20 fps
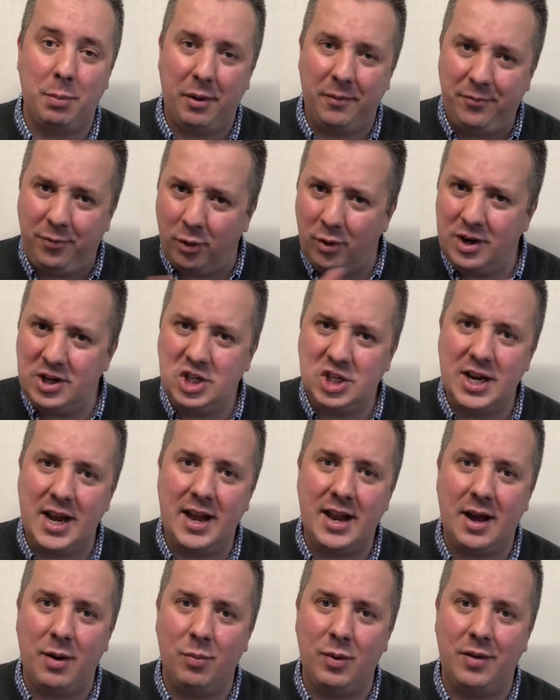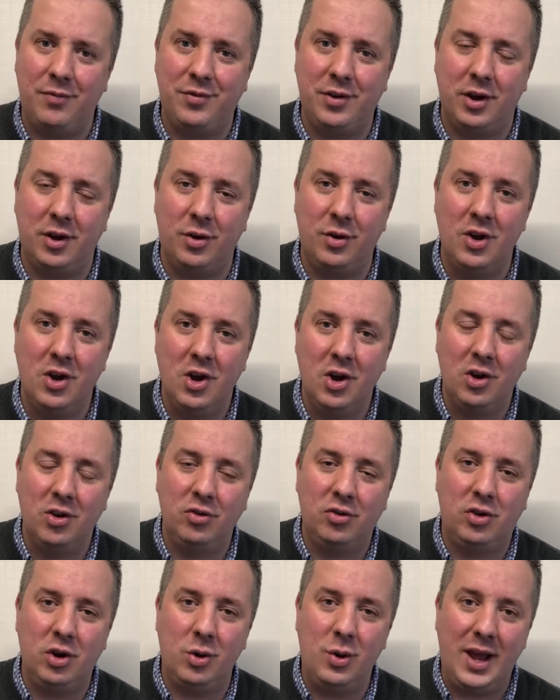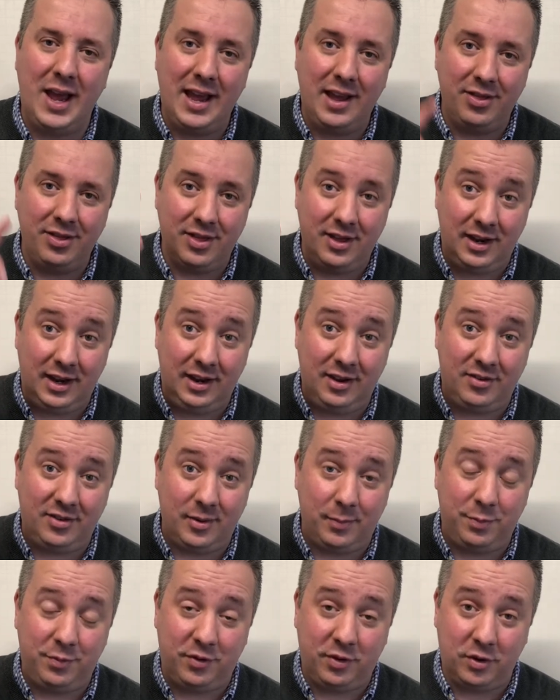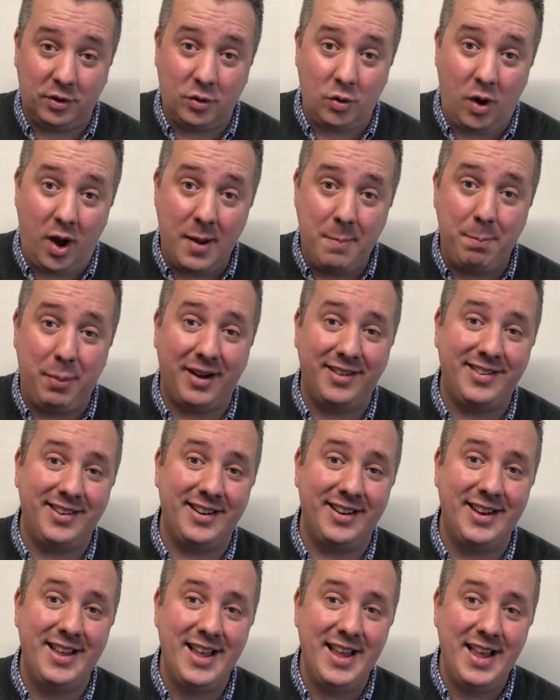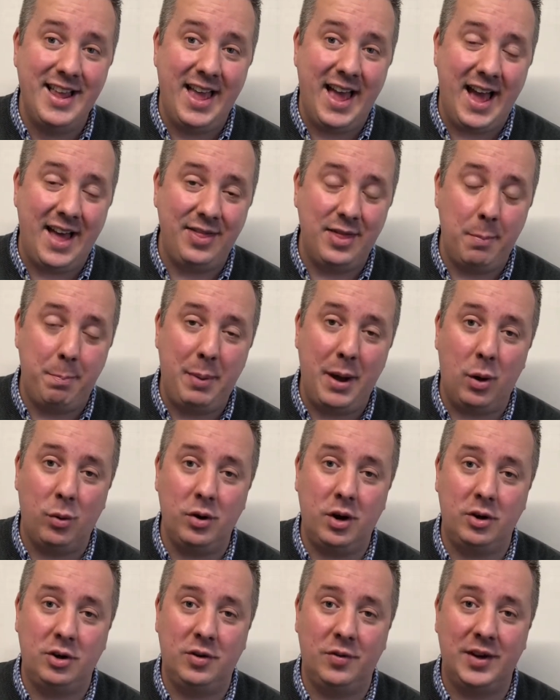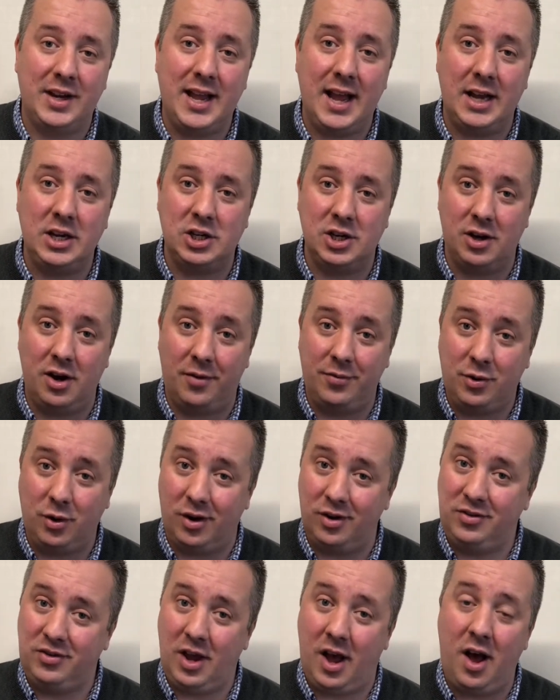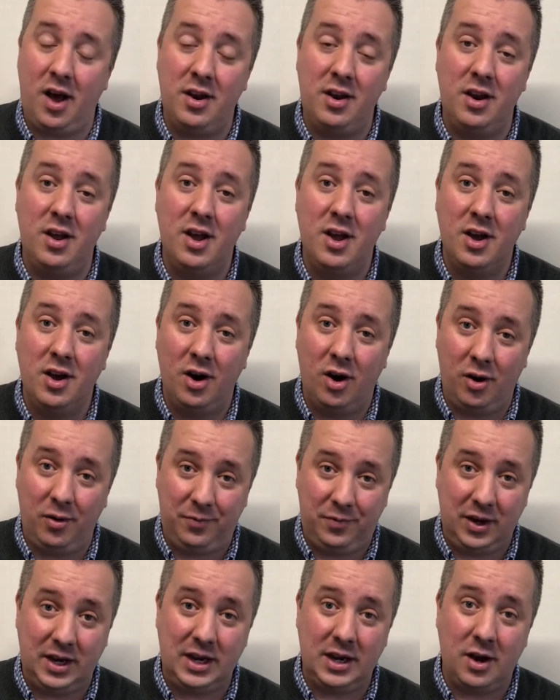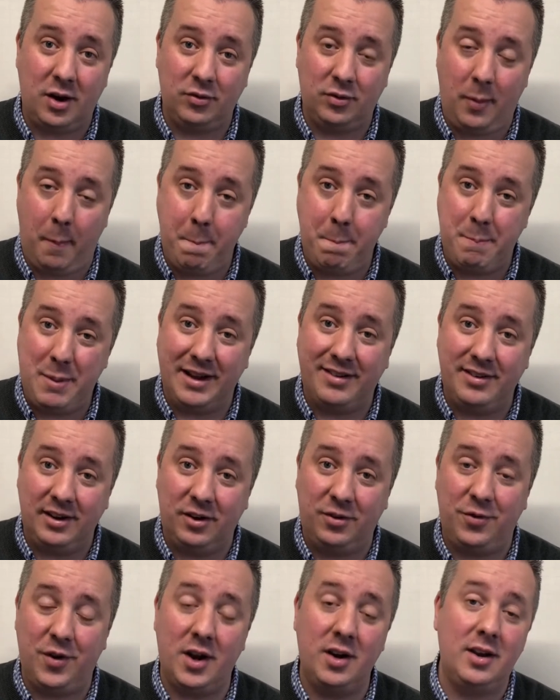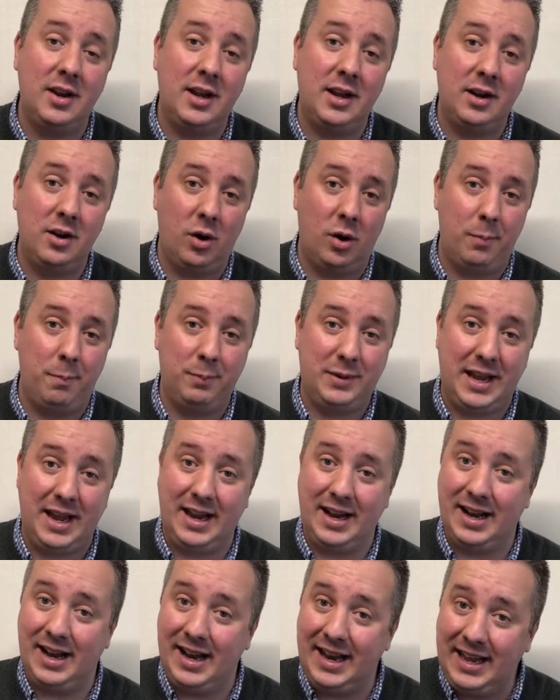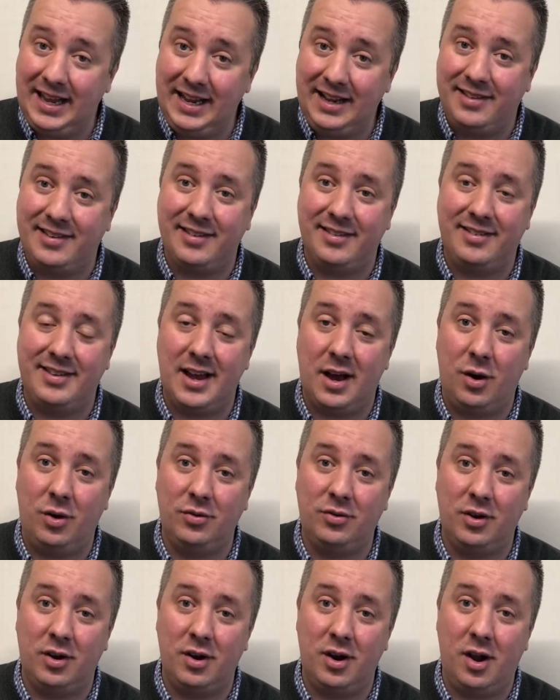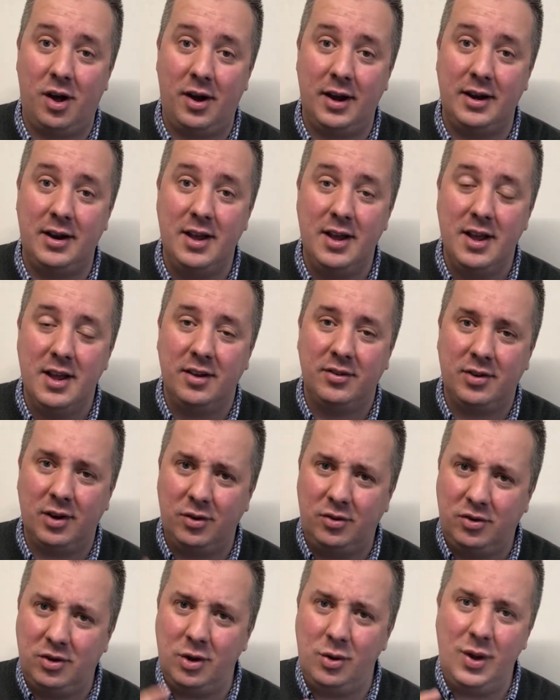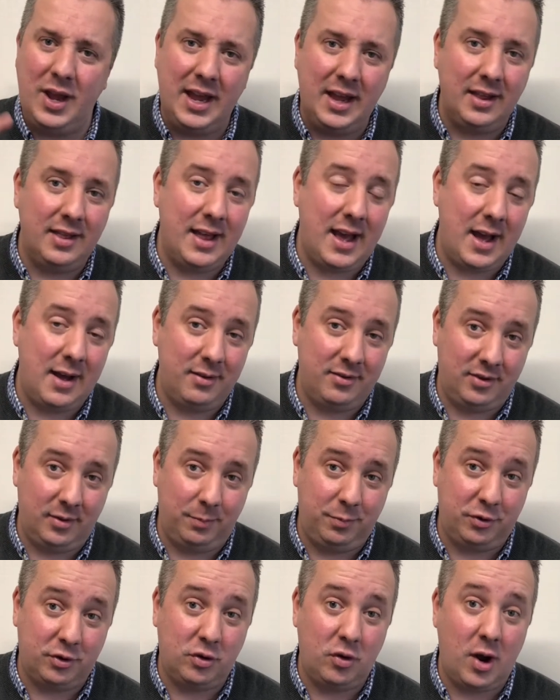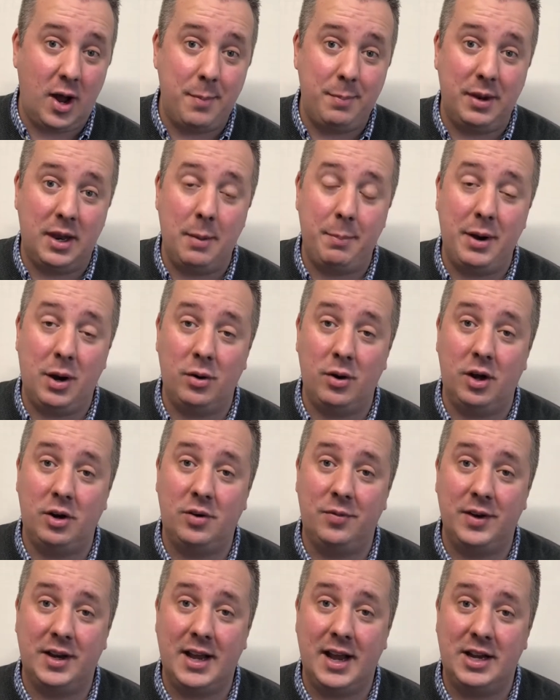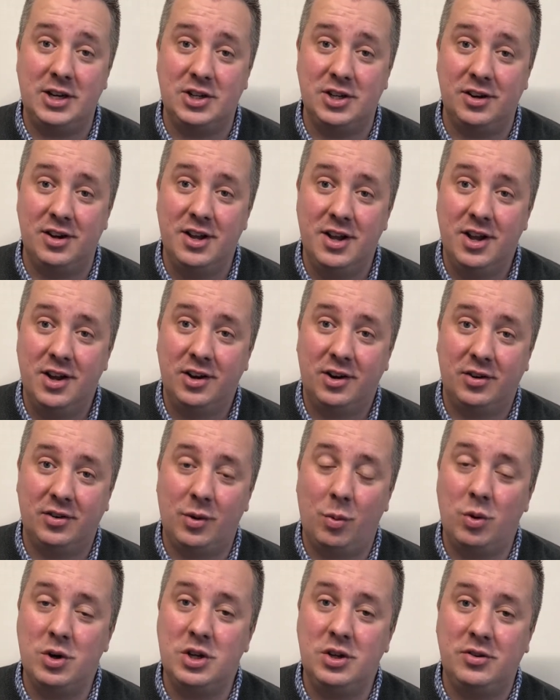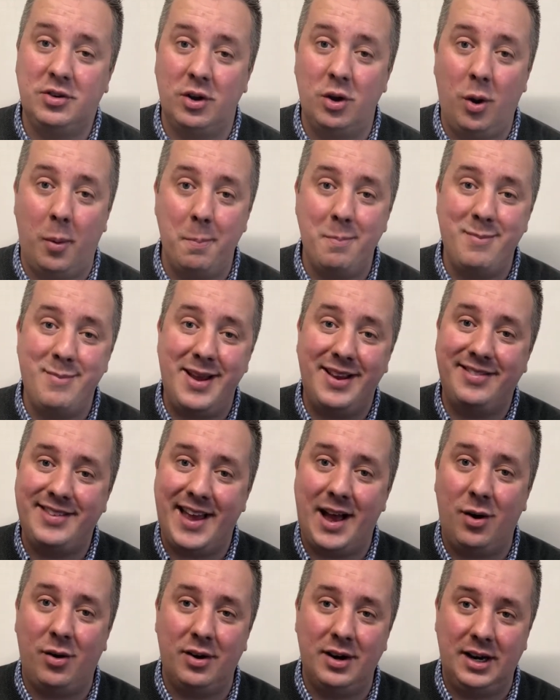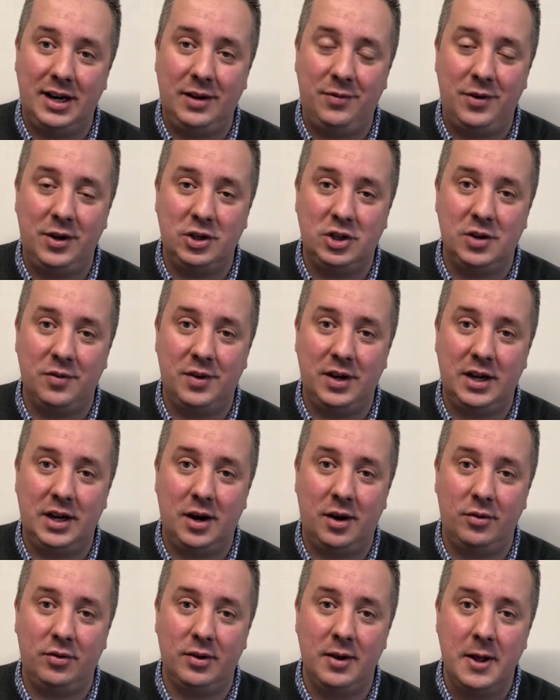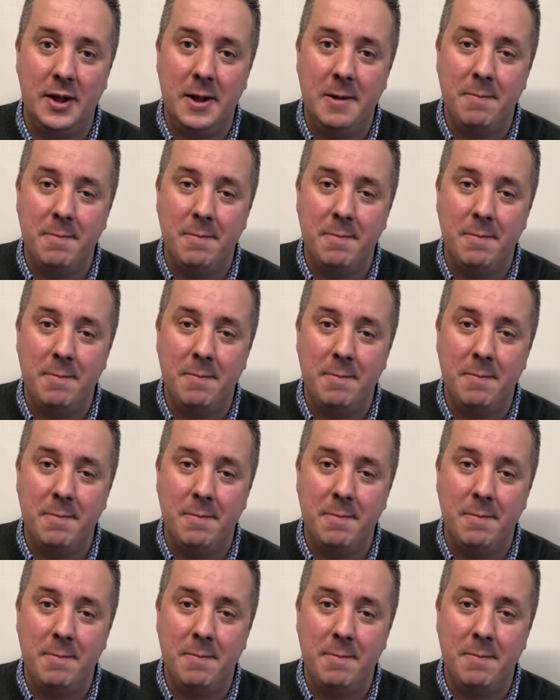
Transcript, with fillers: But before I share that with you, do hit the subscribe button and the bell notification. I've got a ton of videos on business funding, on getting leads and sales online. So do hit that subscribe and the bell notification because I want you to not miss out on any future videos.